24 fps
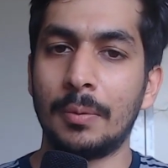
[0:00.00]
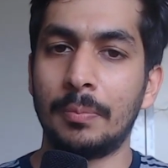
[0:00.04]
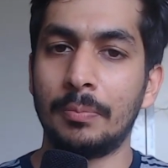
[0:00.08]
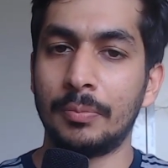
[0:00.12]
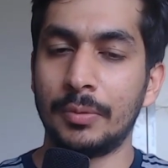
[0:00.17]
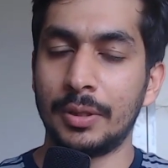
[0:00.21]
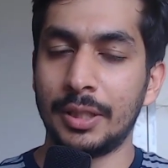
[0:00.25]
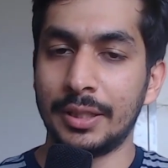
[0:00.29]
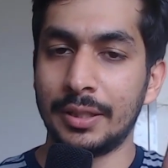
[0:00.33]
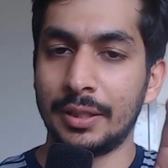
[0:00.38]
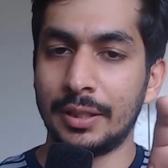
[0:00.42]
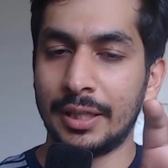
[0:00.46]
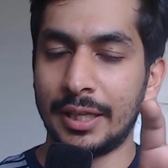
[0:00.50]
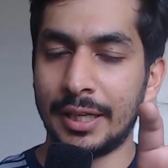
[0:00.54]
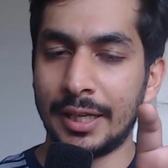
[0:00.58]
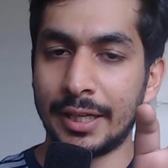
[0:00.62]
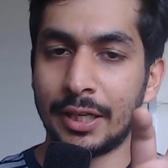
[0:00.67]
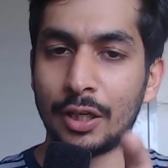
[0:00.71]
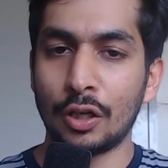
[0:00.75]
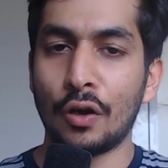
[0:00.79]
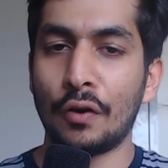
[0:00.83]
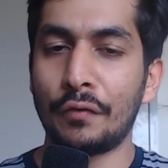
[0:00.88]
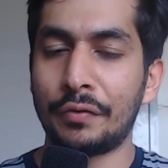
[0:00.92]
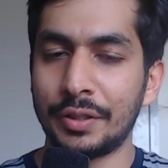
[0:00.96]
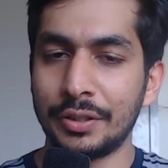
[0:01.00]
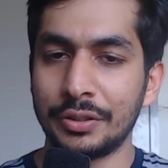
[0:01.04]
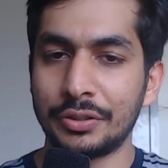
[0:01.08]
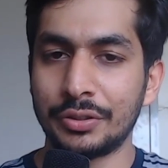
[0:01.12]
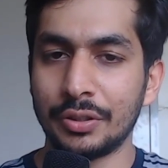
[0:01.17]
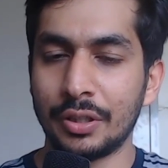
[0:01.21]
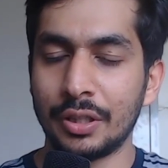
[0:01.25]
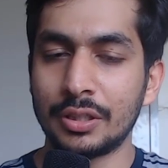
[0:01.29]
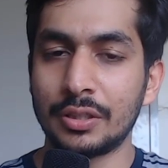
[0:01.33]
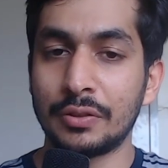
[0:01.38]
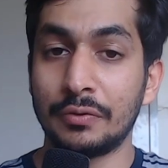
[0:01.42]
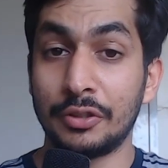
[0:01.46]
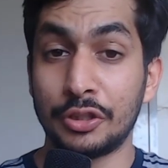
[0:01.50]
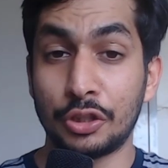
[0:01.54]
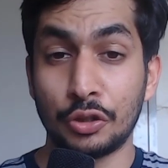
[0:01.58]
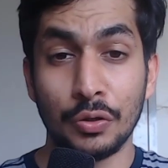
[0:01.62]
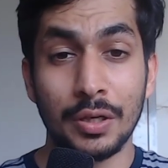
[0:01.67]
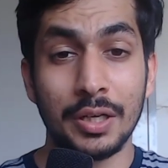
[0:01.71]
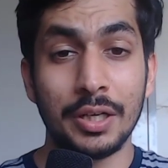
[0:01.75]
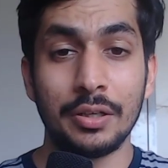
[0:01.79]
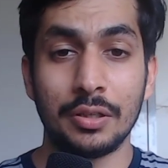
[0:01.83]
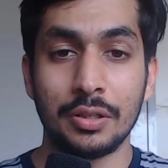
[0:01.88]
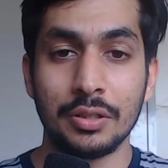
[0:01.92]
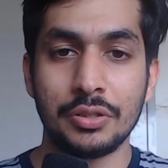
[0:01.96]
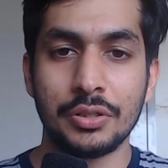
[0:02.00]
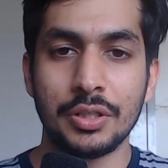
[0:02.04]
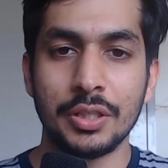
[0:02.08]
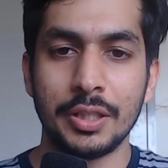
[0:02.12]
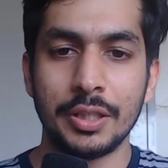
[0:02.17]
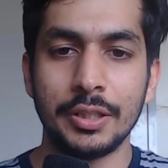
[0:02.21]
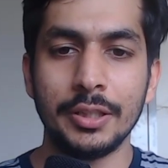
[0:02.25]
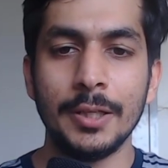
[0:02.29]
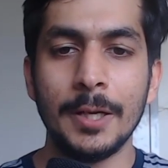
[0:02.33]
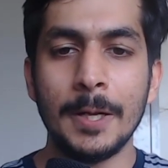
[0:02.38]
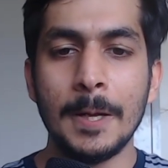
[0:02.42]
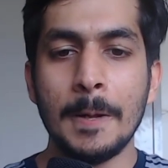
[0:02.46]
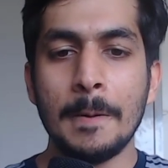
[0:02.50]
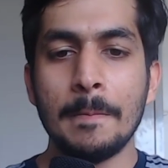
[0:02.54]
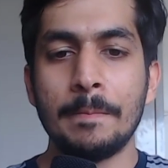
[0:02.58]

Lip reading: area of research which you are interested in.